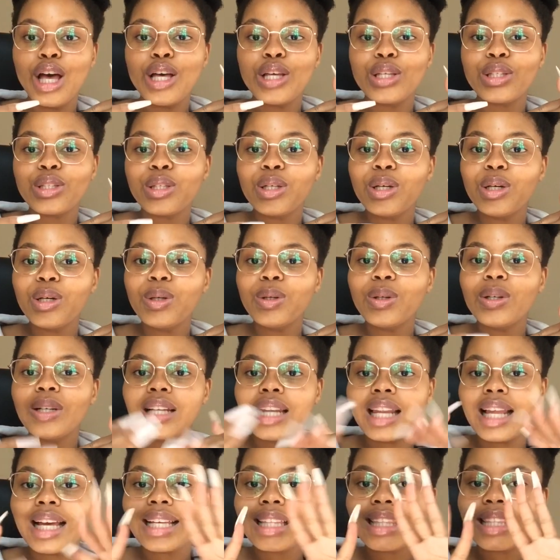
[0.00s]
So
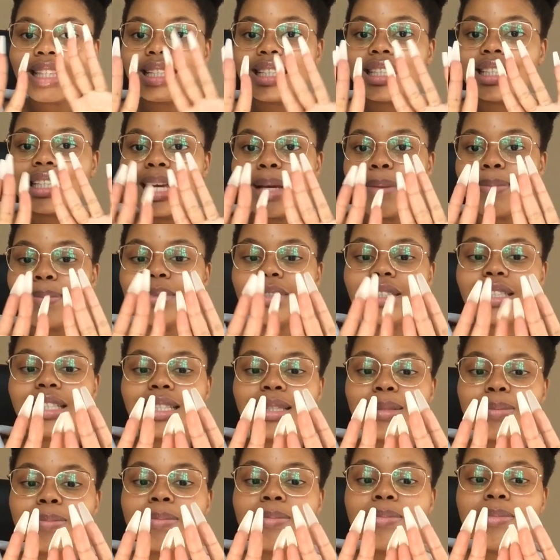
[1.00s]
like, the shape was
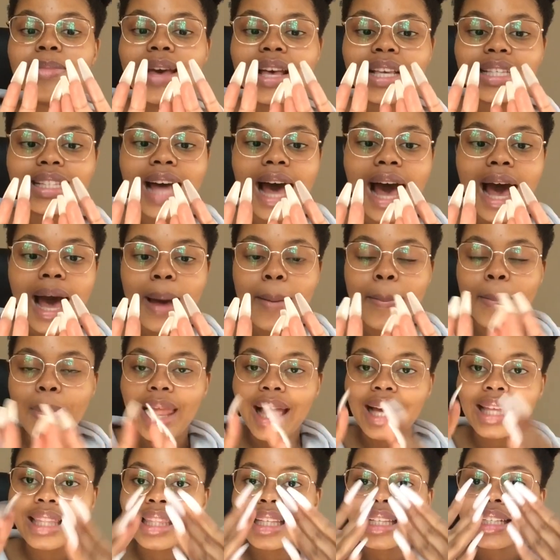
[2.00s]
just messed up.
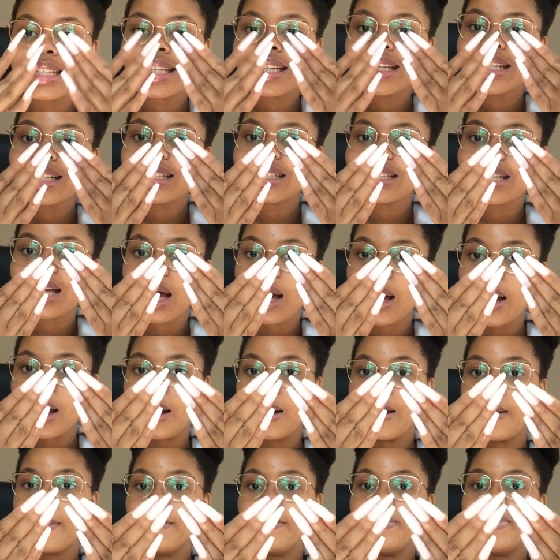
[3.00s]
Like, the nails
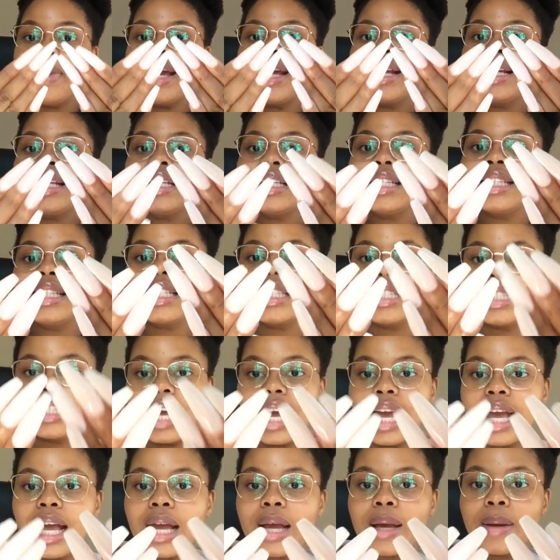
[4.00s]
are barely the
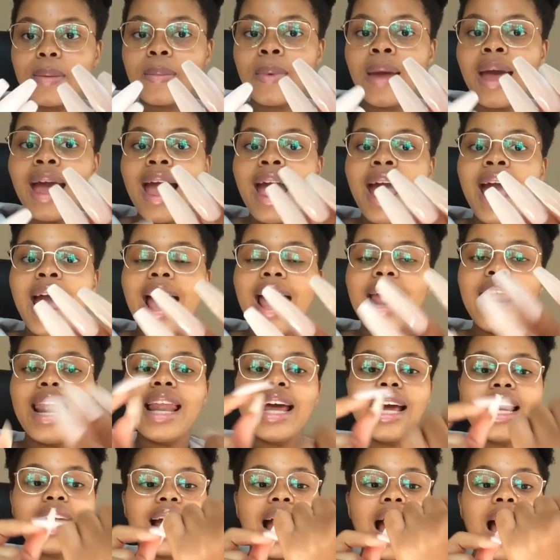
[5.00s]
same. And
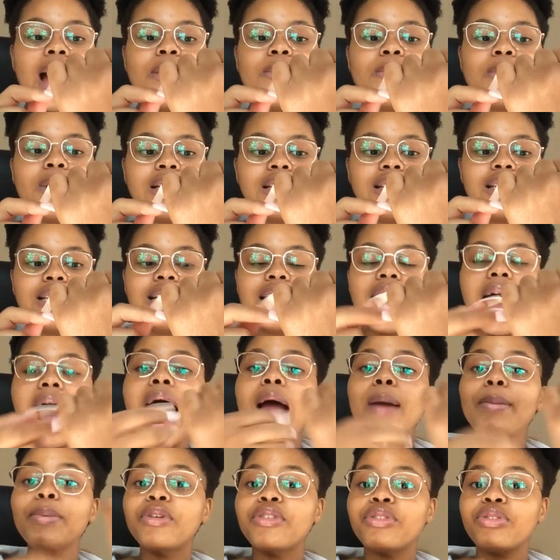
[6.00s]
like,
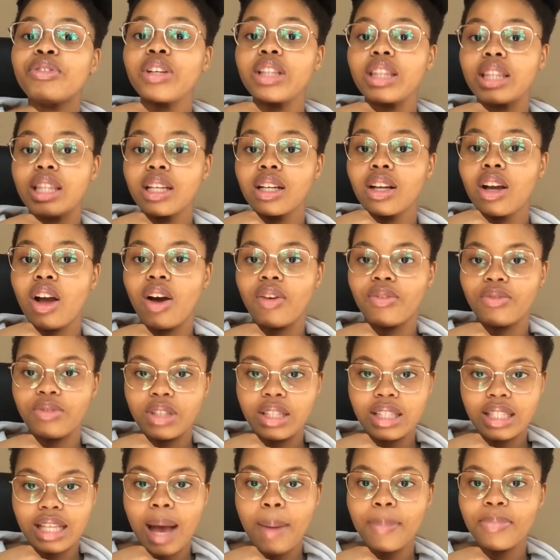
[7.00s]
I prefer thin
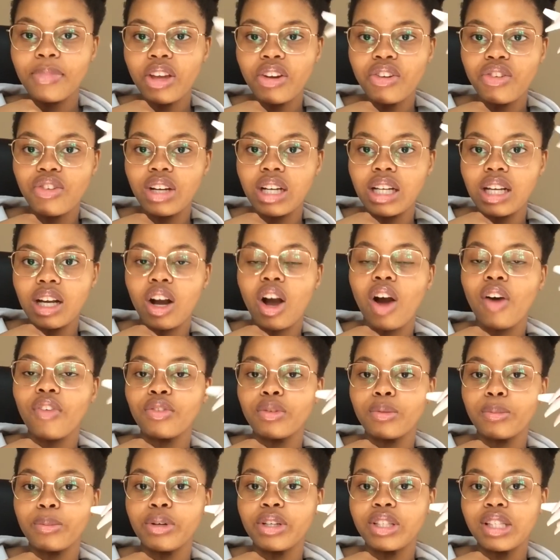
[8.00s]
coffins. I'm not really a
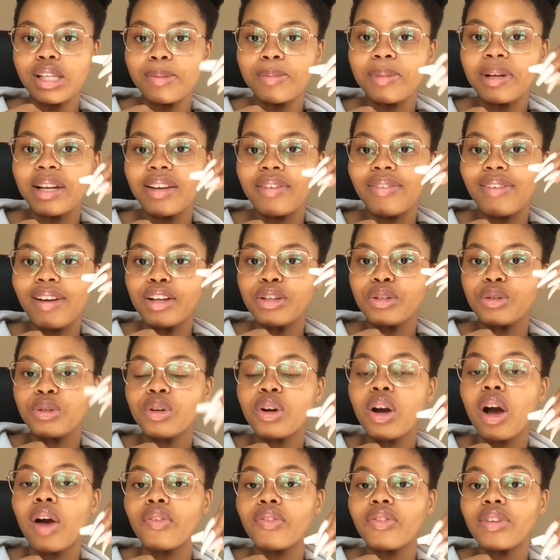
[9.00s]
coffin person, but if I do
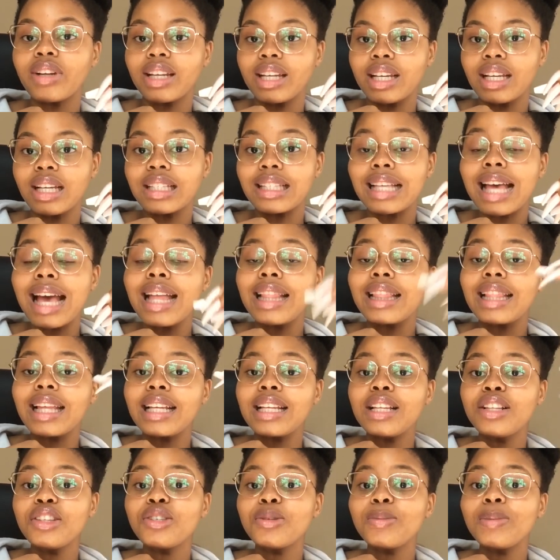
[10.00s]
coffin nails, they
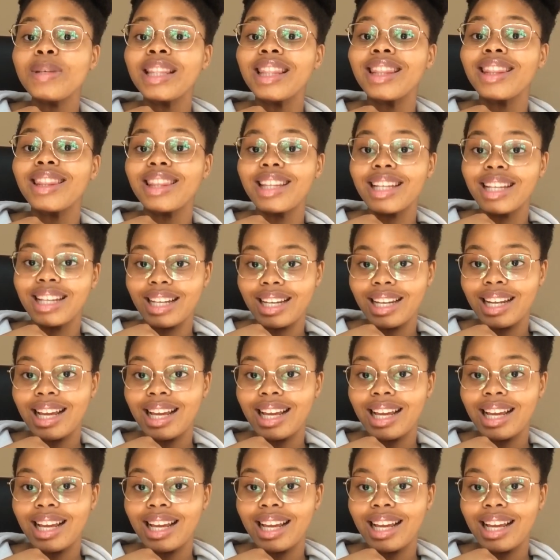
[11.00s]
need to be thin.